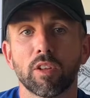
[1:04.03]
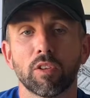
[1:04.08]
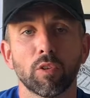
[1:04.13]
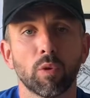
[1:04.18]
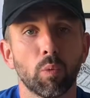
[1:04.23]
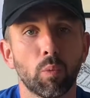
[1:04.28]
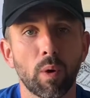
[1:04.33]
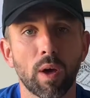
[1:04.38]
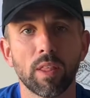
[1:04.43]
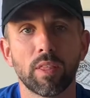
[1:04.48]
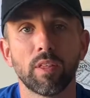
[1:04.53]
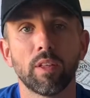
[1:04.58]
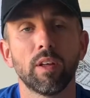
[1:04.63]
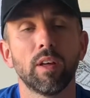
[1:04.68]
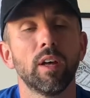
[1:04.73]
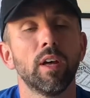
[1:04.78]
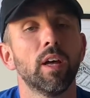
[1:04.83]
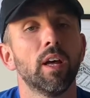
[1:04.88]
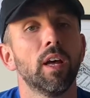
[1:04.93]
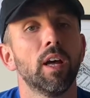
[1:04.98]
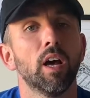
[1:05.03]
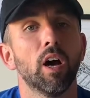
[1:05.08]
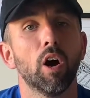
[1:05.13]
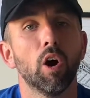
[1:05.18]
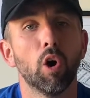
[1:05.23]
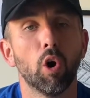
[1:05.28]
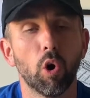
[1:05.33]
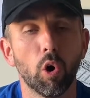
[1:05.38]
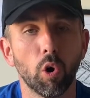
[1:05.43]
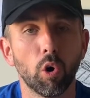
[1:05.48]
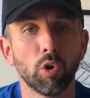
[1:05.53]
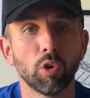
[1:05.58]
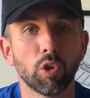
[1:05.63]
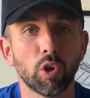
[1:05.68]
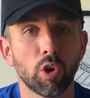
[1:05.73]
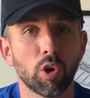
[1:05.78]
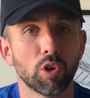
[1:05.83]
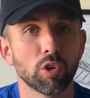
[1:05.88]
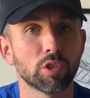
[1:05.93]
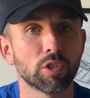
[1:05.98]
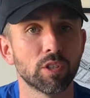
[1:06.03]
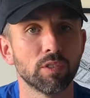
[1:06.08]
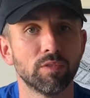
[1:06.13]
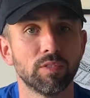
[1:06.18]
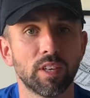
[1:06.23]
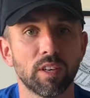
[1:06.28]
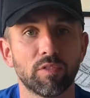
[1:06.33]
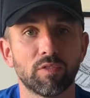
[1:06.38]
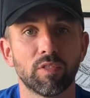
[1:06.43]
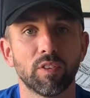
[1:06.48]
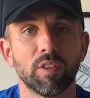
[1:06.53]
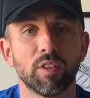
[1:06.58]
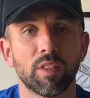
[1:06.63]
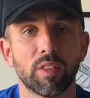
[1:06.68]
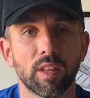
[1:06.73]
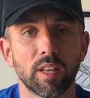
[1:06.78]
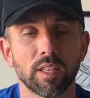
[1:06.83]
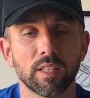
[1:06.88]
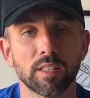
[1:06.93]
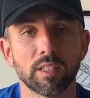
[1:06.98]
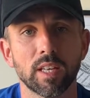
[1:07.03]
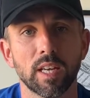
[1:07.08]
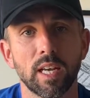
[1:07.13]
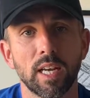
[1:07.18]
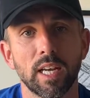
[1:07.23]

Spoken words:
the weather, a whole host of different things.